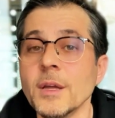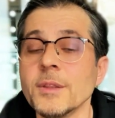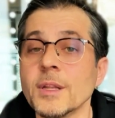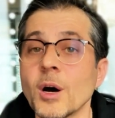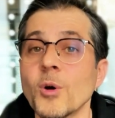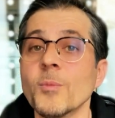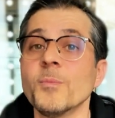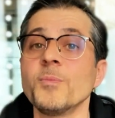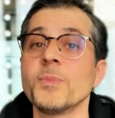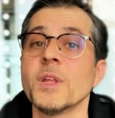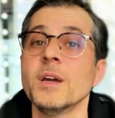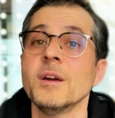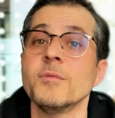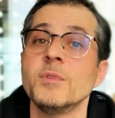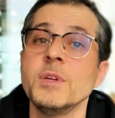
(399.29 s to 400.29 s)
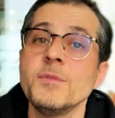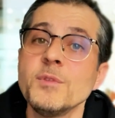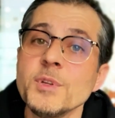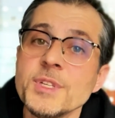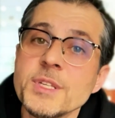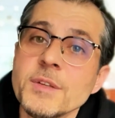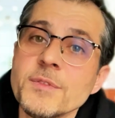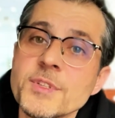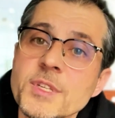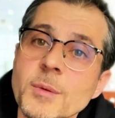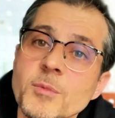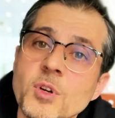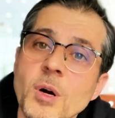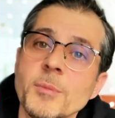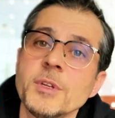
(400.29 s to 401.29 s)
Now, we've received
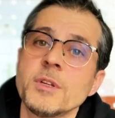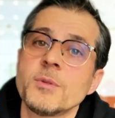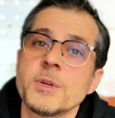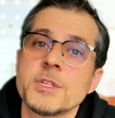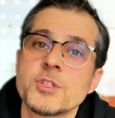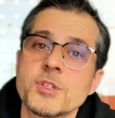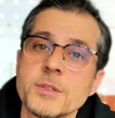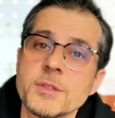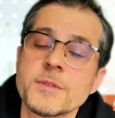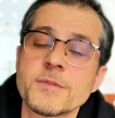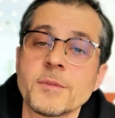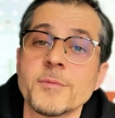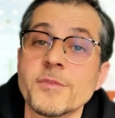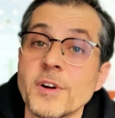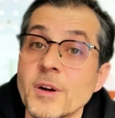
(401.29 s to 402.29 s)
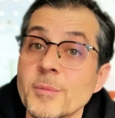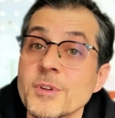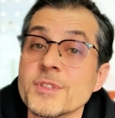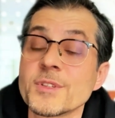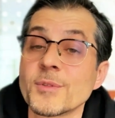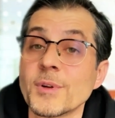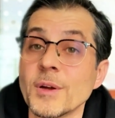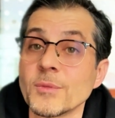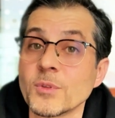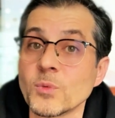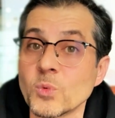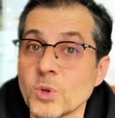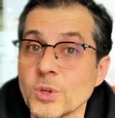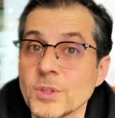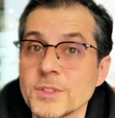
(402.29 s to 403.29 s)
some common questions from farmers around the
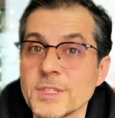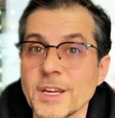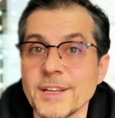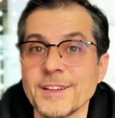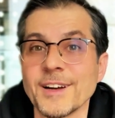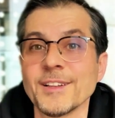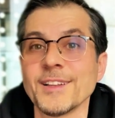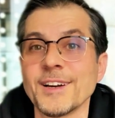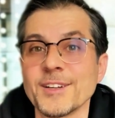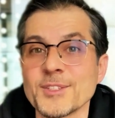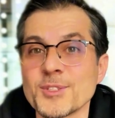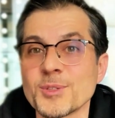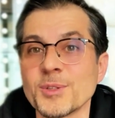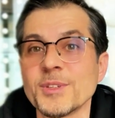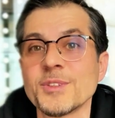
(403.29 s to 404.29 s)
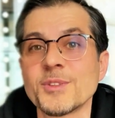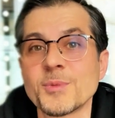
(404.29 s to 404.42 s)
world and I'll answer